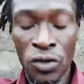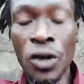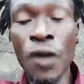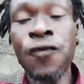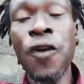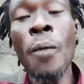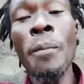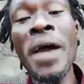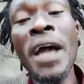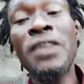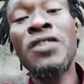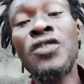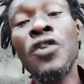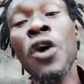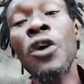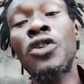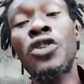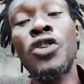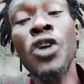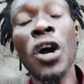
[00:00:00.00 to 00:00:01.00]
for make
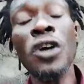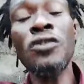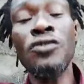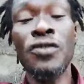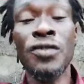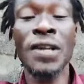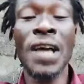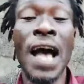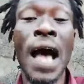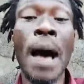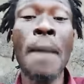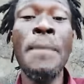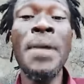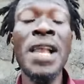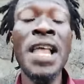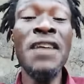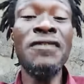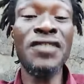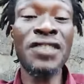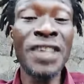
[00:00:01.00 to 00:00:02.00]
talk short, I
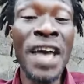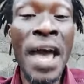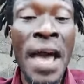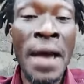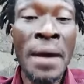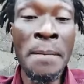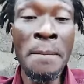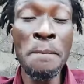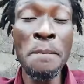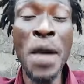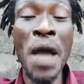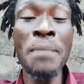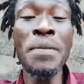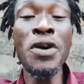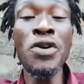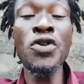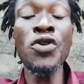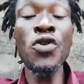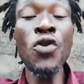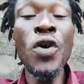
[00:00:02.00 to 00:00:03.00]
believe say, maybe
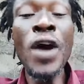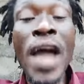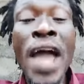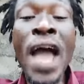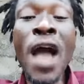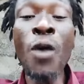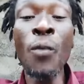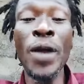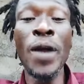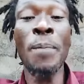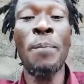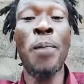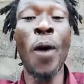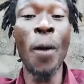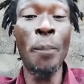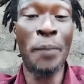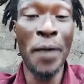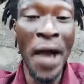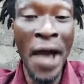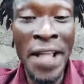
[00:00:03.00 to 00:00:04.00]
you and we
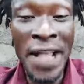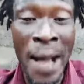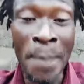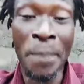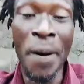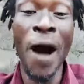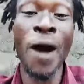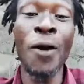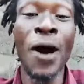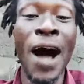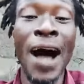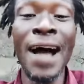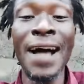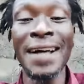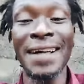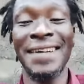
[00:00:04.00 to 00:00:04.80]
prepare na power.